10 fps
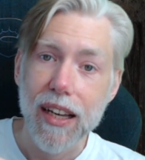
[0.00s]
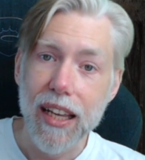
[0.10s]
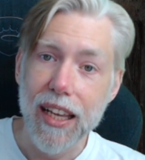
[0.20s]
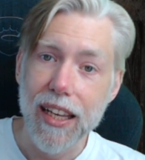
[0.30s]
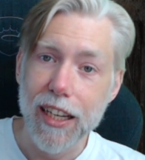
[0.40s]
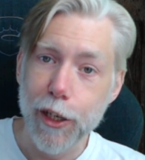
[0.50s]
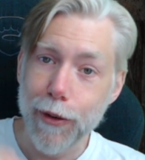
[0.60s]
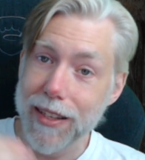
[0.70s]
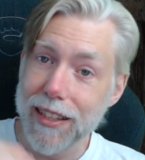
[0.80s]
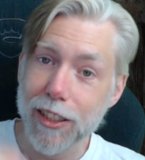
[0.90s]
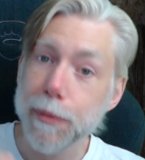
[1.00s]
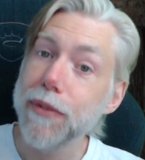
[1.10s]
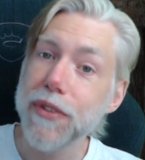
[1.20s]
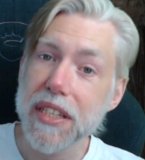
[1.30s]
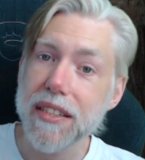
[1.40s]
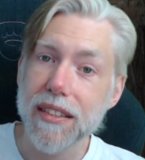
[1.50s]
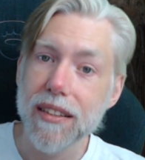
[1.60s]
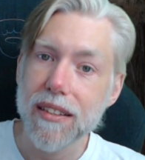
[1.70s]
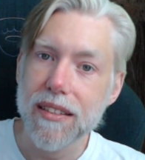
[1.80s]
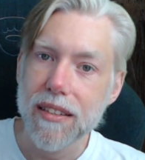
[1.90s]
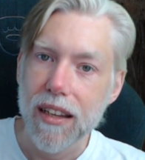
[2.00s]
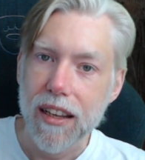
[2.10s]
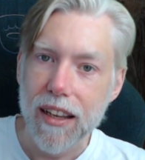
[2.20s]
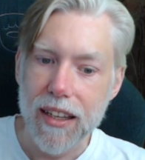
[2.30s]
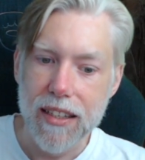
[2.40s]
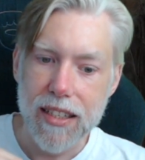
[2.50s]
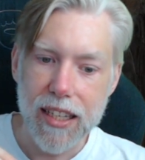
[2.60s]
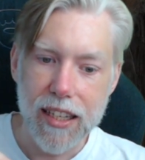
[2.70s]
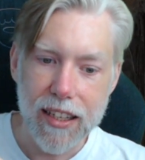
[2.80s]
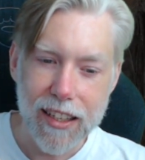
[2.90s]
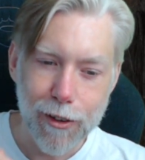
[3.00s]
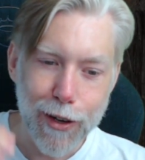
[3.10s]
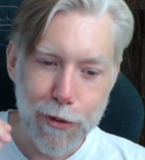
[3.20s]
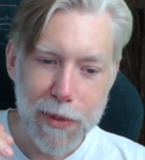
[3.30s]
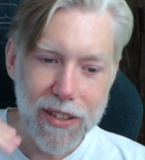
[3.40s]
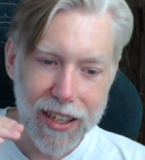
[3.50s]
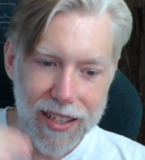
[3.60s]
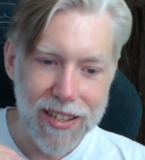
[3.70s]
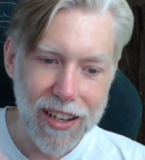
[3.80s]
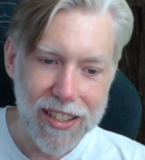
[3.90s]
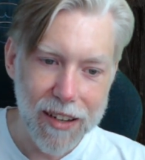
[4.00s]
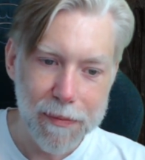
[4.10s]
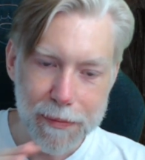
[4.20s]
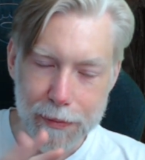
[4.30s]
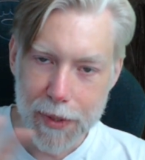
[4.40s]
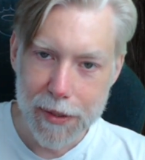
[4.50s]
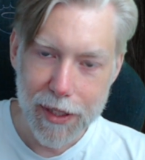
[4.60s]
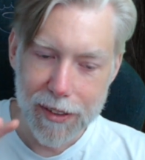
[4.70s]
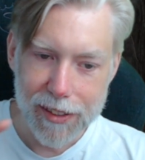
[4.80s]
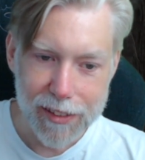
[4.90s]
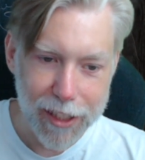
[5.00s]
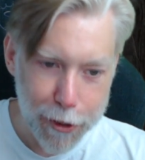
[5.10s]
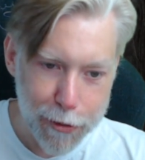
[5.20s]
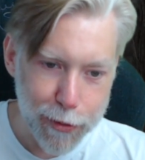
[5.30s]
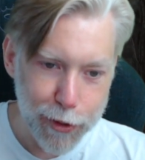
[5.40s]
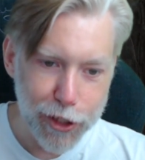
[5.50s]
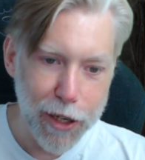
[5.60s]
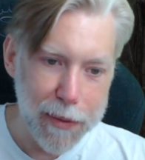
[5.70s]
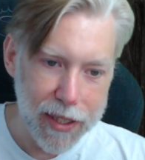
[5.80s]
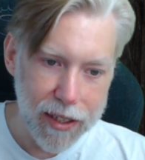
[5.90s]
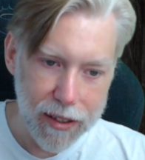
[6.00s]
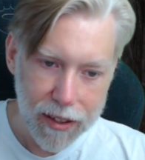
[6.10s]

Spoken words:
it creates a little bit of resistance, and it creates almost like a stutter. Well, I'll go through showing it.